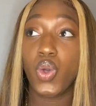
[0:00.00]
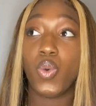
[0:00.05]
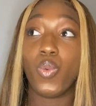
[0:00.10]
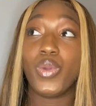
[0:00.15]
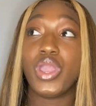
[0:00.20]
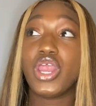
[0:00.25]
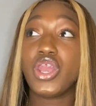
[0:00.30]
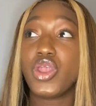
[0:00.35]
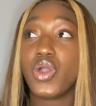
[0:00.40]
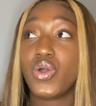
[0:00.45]

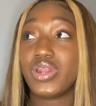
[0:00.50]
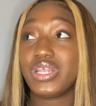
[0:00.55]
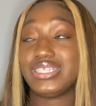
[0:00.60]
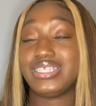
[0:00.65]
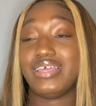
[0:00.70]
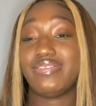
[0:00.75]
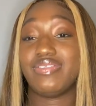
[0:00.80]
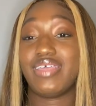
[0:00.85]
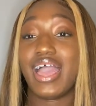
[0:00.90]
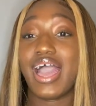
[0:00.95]
we noticed
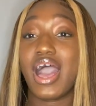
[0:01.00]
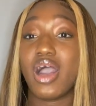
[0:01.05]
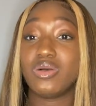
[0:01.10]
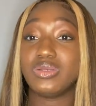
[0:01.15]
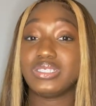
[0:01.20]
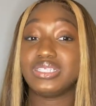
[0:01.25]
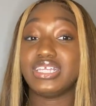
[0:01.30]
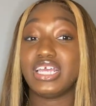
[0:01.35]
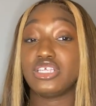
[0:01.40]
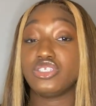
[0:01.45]
that the
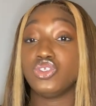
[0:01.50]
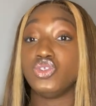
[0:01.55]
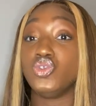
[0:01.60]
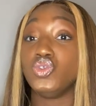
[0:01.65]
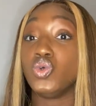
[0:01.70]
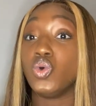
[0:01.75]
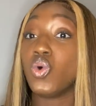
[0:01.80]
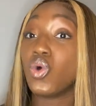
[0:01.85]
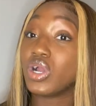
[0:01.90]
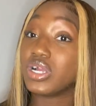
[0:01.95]
house next
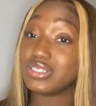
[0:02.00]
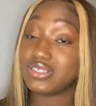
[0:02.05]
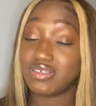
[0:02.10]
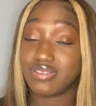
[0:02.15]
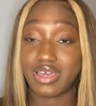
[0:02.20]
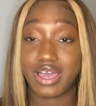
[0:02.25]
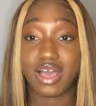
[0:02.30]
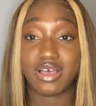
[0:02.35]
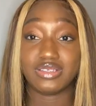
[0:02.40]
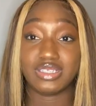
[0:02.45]
door to
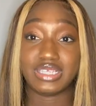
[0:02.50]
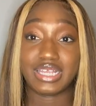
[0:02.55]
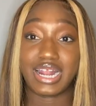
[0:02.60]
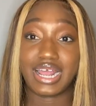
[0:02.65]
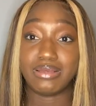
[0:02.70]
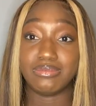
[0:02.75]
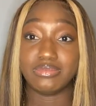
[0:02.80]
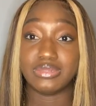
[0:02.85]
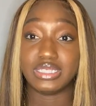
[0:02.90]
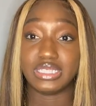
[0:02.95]
the house that
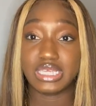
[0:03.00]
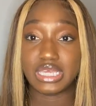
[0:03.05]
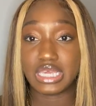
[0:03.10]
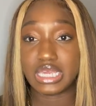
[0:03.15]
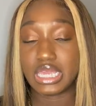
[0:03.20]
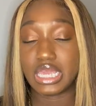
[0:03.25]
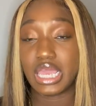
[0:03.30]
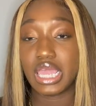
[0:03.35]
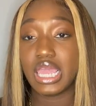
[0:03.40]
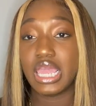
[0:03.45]
I'm
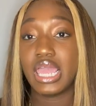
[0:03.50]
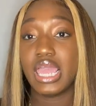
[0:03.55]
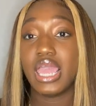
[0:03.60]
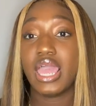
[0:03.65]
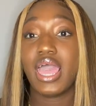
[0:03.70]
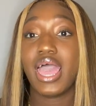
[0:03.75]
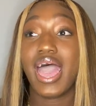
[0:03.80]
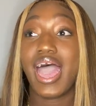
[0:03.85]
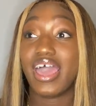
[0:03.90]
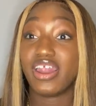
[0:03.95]
seeing
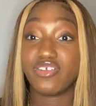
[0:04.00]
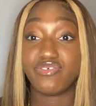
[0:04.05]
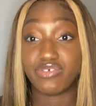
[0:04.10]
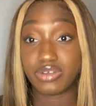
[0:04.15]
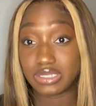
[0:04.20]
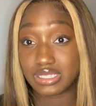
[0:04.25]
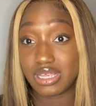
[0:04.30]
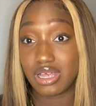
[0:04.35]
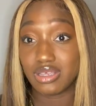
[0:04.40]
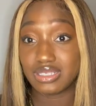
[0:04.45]
had a for
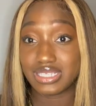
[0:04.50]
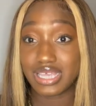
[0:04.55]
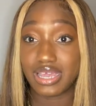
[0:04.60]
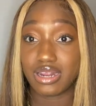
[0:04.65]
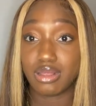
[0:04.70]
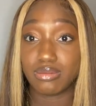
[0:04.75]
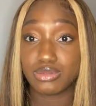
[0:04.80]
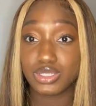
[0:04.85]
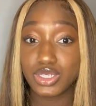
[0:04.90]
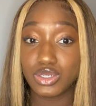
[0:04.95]
sale sign
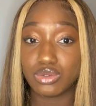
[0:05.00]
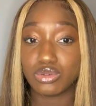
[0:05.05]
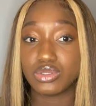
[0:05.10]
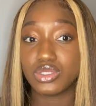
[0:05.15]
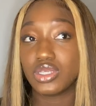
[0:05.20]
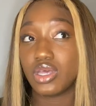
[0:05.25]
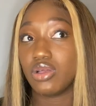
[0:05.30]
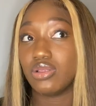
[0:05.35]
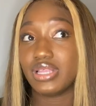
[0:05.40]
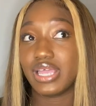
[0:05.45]
up too.
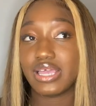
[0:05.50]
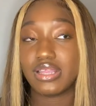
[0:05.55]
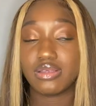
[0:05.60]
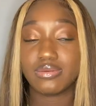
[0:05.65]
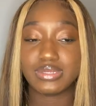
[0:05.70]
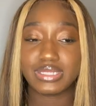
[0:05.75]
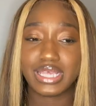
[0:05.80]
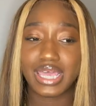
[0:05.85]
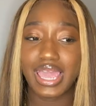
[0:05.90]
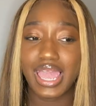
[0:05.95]
So Layla
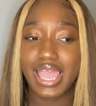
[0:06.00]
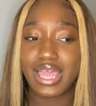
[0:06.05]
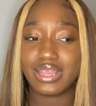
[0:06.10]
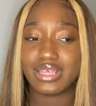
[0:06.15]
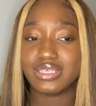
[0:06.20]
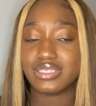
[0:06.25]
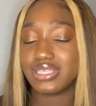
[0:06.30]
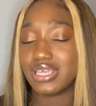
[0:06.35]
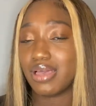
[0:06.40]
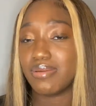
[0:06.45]
was like, hey,
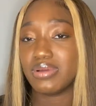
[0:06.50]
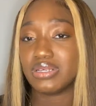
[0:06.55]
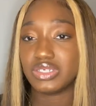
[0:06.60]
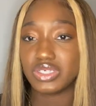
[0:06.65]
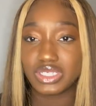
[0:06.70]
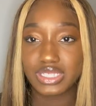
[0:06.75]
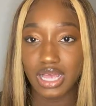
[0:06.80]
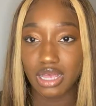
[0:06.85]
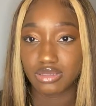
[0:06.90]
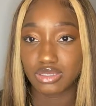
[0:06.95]
let's see how much
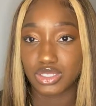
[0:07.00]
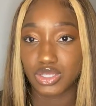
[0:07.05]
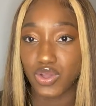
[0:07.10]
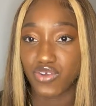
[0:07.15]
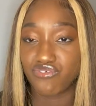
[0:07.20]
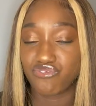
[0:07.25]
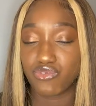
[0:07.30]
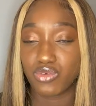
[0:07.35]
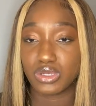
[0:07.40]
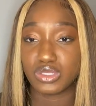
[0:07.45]
this house is
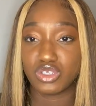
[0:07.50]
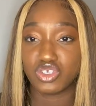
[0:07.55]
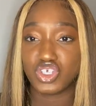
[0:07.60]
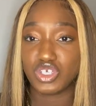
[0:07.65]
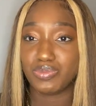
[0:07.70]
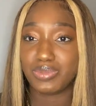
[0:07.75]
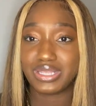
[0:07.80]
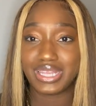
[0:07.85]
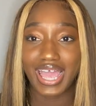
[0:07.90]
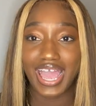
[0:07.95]
going for. So she
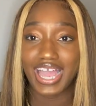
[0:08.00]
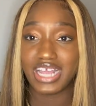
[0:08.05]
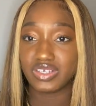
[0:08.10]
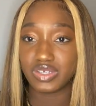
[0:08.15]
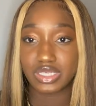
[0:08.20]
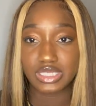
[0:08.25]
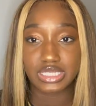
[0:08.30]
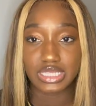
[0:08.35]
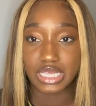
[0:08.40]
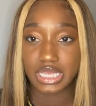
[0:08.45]
put the
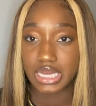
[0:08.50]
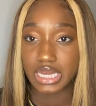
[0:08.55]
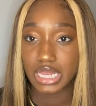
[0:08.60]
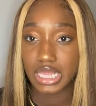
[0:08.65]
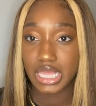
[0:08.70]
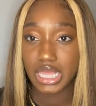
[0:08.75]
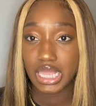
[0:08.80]
address in